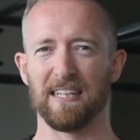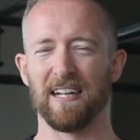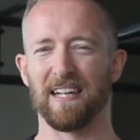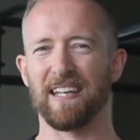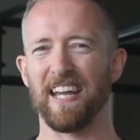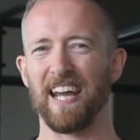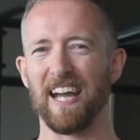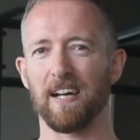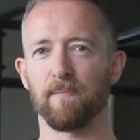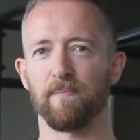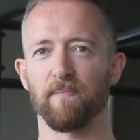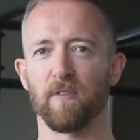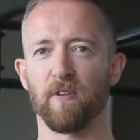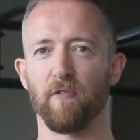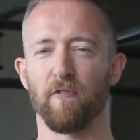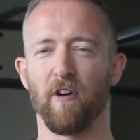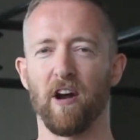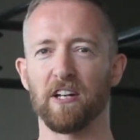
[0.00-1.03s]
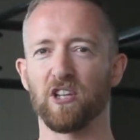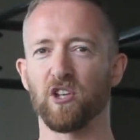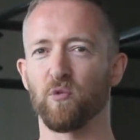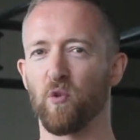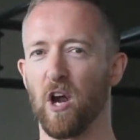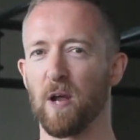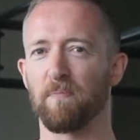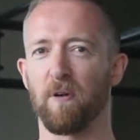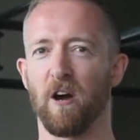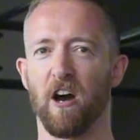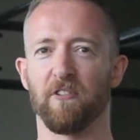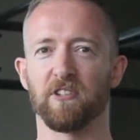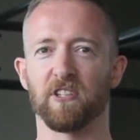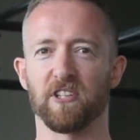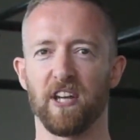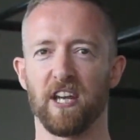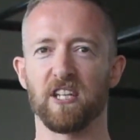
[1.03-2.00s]
Yet, finding the right path
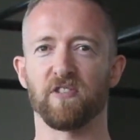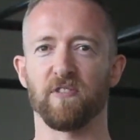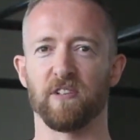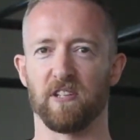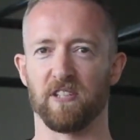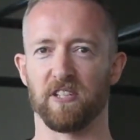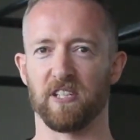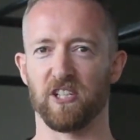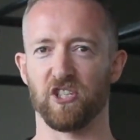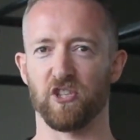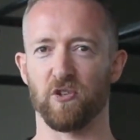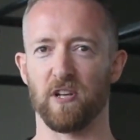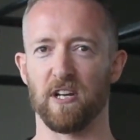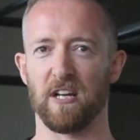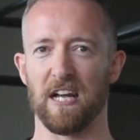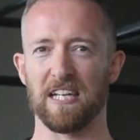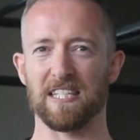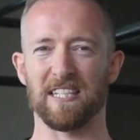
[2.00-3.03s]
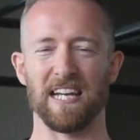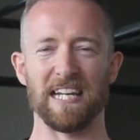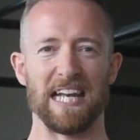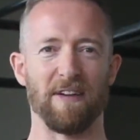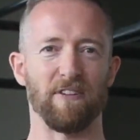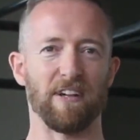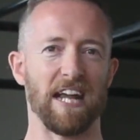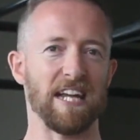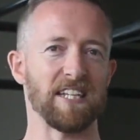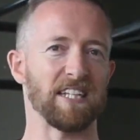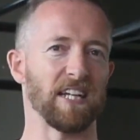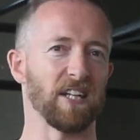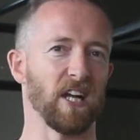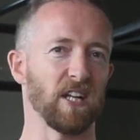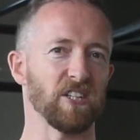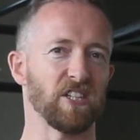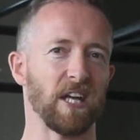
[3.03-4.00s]
in today's fitness industry is like navigating
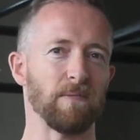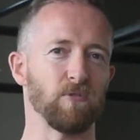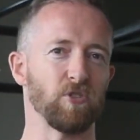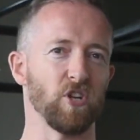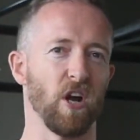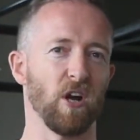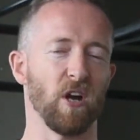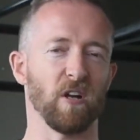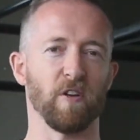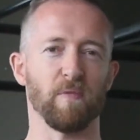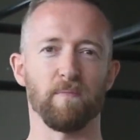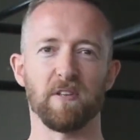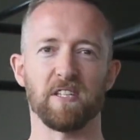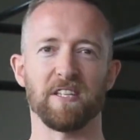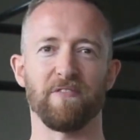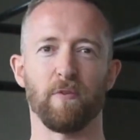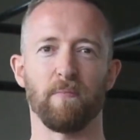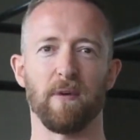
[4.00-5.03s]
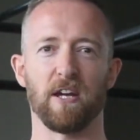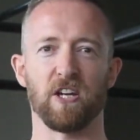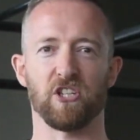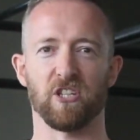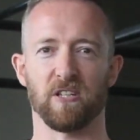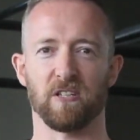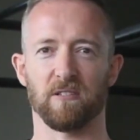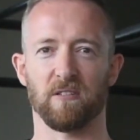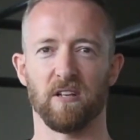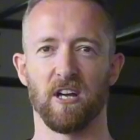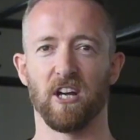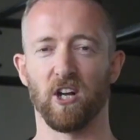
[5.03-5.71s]
an untamed jungle of misinformation,